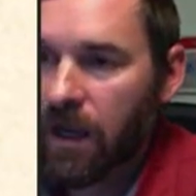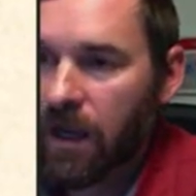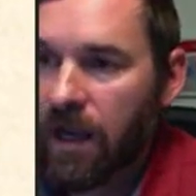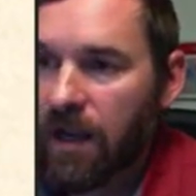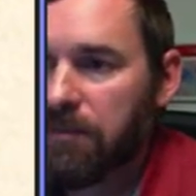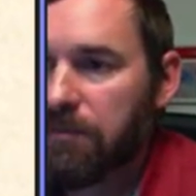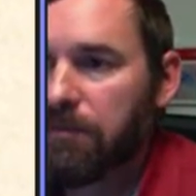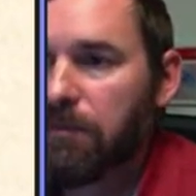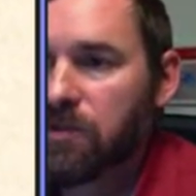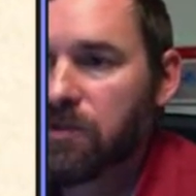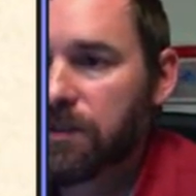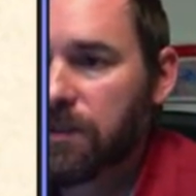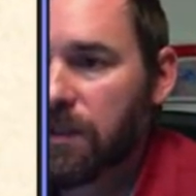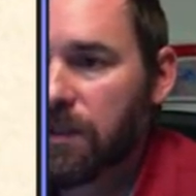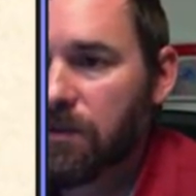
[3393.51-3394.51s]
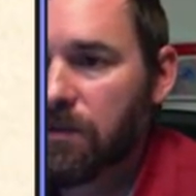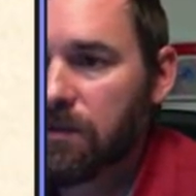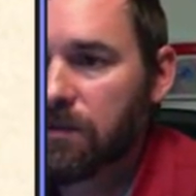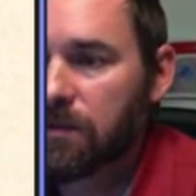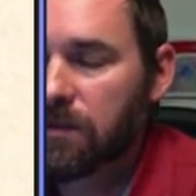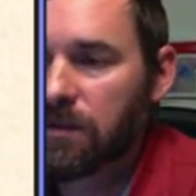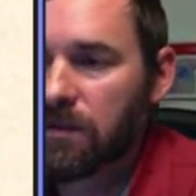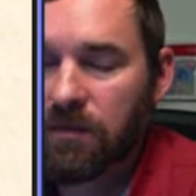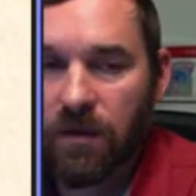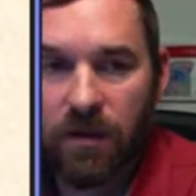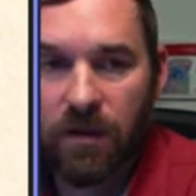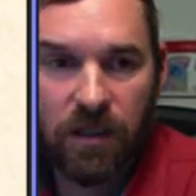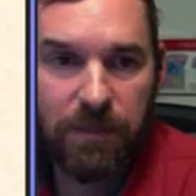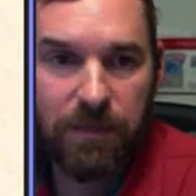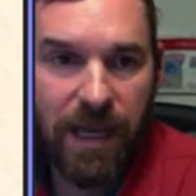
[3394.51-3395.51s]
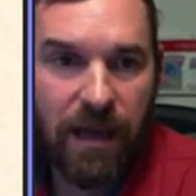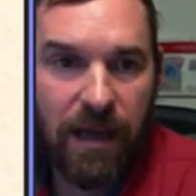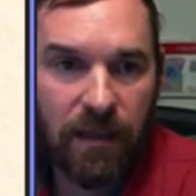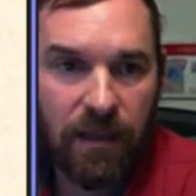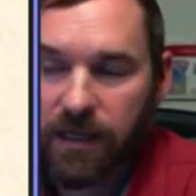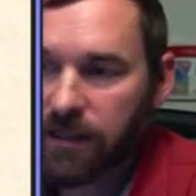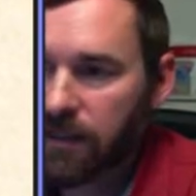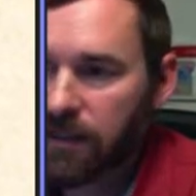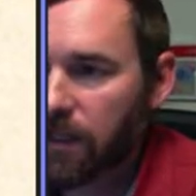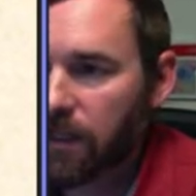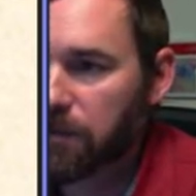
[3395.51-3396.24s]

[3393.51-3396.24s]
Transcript: Um, most of those are going to be outlined in